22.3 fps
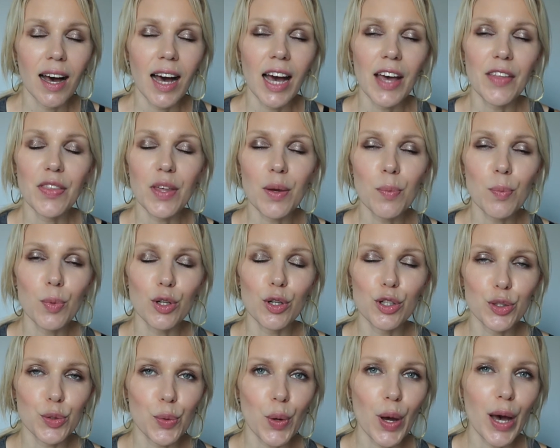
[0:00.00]
I think
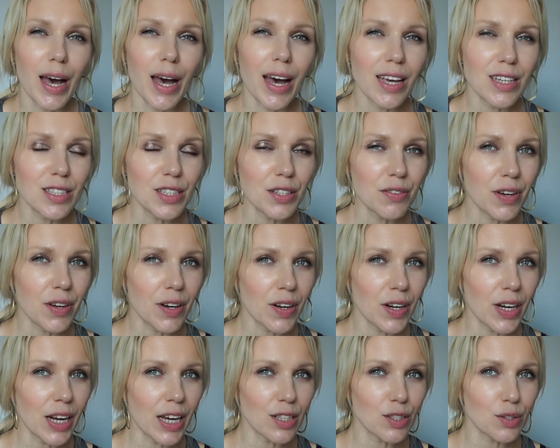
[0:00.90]
Bourjois has a
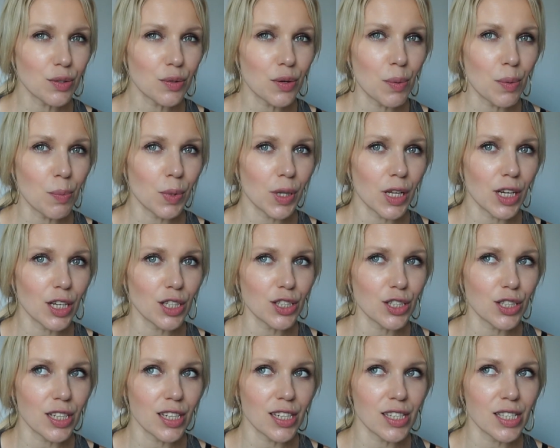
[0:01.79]
very nice cream
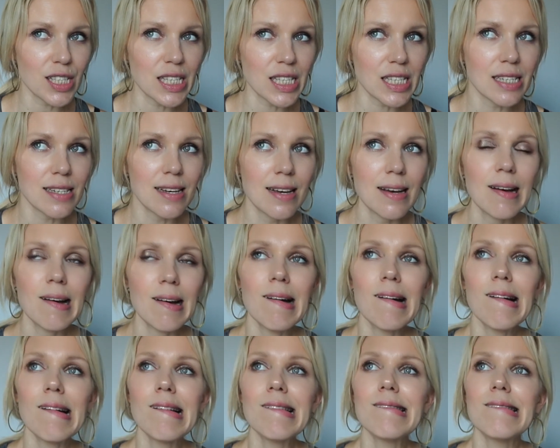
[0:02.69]
blushes.
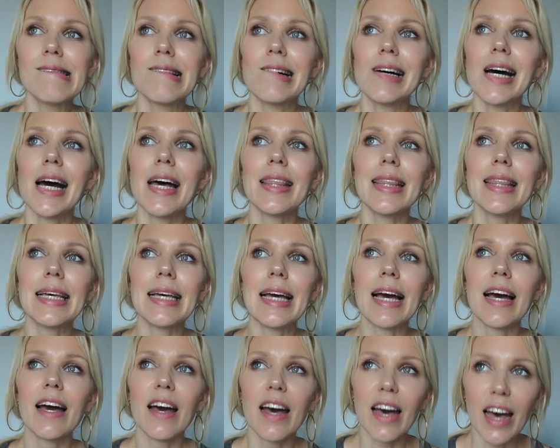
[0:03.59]
I think
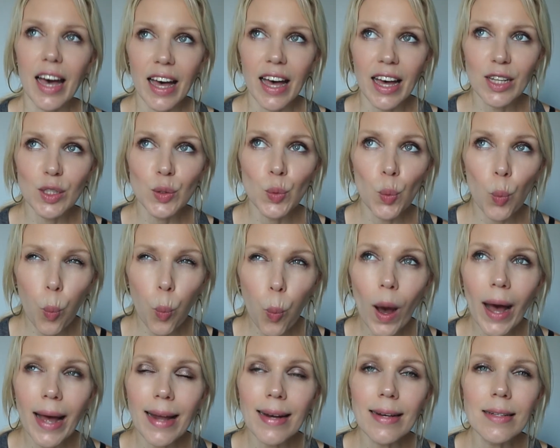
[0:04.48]
I had
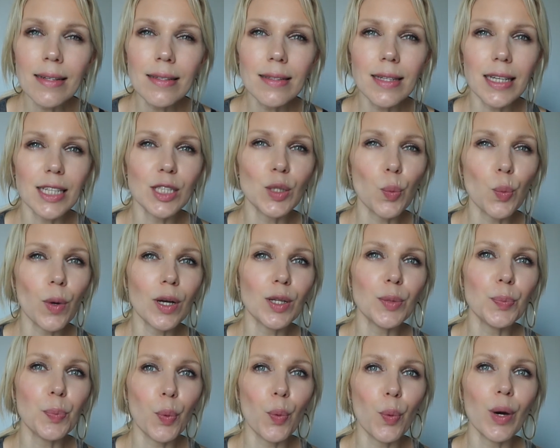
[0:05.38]
one at
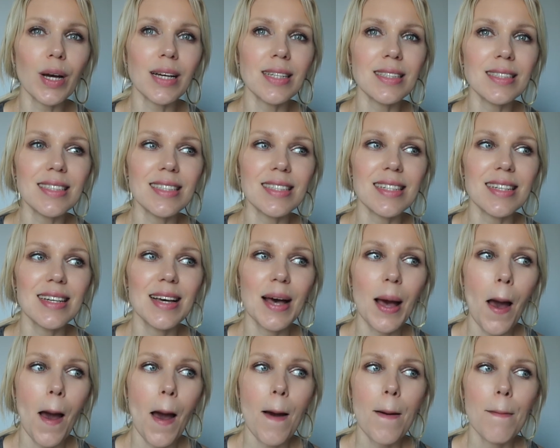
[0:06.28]
one point,
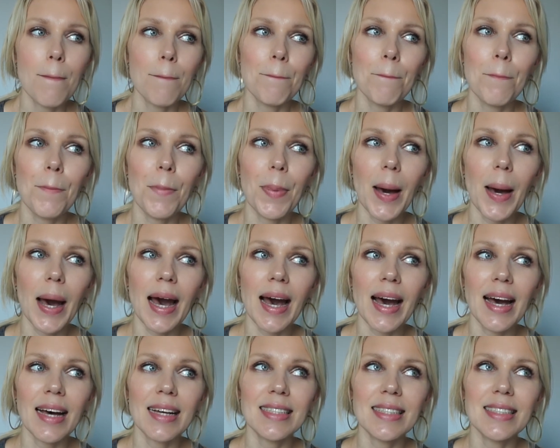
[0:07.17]

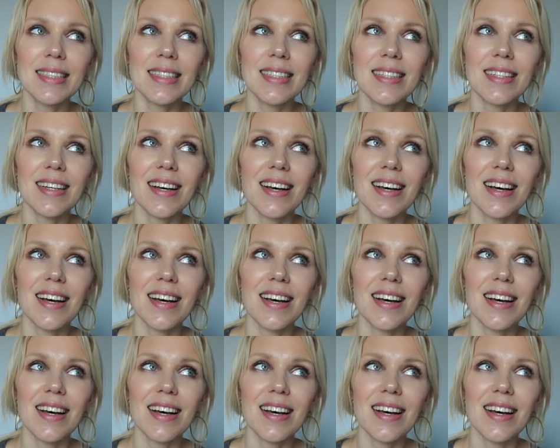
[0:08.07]
but